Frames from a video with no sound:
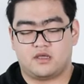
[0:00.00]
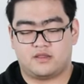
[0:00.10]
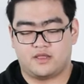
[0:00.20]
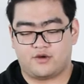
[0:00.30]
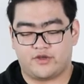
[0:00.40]

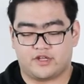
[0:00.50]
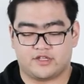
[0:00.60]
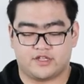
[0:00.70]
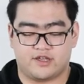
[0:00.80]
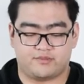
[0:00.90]
And now we
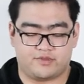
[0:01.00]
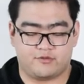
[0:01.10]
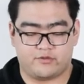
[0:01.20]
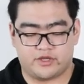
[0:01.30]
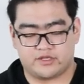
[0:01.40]
clamp
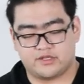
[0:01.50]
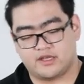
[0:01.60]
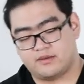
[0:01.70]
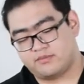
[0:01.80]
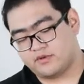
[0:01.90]
the red
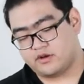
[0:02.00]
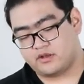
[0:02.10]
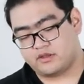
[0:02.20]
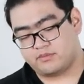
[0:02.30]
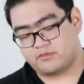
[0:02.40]
clamp
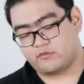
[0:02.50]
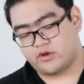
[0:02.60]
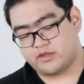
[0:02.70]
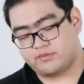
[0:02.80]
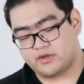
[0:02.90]
on the
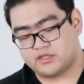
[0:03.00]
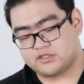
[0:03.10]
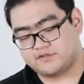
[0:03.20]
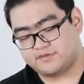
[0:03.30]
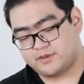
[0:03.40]
red
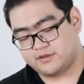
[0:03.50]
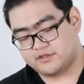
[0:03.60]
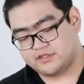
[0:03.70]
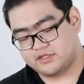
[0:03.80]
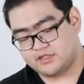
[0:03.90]
positive
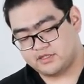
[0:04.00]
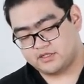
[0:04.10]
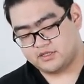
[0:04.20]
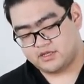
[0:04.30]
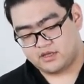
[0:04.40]
post,
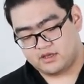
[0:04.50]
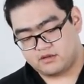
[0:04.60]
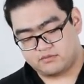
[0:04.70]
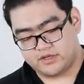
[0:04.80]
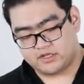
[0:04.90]

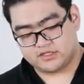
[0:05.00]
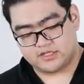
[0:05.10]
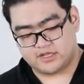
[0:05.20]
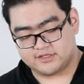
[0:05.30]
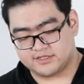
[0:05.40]
make
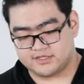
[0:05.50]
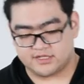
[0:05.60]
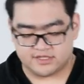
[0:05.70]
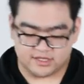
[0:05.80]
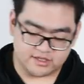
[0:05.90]
it
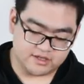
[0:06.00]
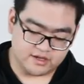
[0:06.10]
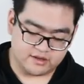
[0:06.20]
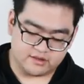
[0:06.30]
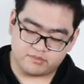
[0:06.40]

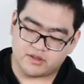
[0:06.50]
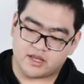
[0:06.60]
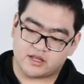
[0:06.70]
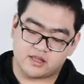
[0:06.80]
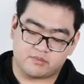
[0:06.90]
steady, and the
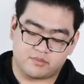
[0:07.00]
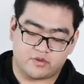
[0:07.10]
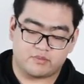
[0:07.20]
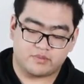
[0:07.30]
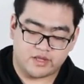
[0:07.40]
black
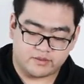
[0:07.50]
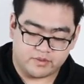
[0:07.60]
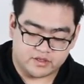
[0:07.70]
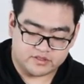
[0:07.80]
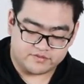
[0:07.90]
clamp on the
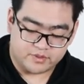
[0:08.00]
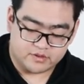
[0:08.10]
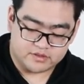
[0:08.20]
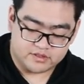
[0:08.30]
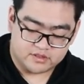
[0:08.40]
black positive
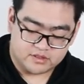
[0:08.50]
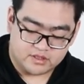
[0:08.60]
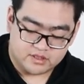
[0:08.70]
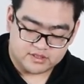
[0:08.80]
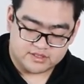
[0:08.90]
post,
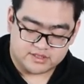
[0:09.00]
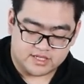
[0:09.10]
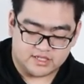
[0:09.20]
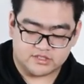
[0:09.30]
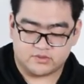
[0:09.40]

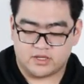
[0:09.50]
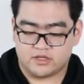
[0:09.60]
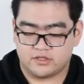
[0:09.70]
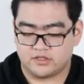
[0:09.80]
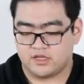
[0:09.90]
steady as
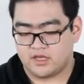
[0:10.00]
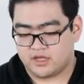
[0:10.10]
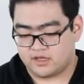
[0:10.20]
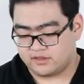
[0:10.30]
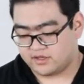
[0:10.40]
well,
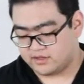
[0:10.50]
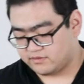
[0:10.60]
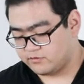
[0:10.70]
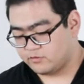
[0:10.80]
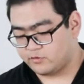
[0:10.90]
and
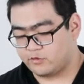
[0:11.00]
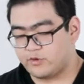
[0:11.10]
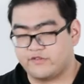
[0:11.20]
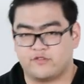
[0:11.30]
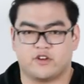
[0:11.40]
then
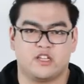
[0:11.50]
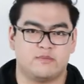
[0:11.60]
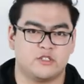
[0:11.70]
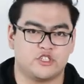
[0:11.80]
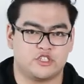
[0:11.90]
we'll wait for
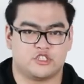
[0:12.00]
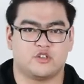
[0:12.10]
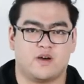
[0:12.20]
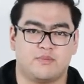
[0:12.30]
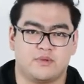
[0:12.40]
an image to
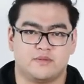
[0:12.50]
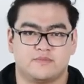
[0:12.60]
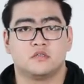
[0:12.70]
show up.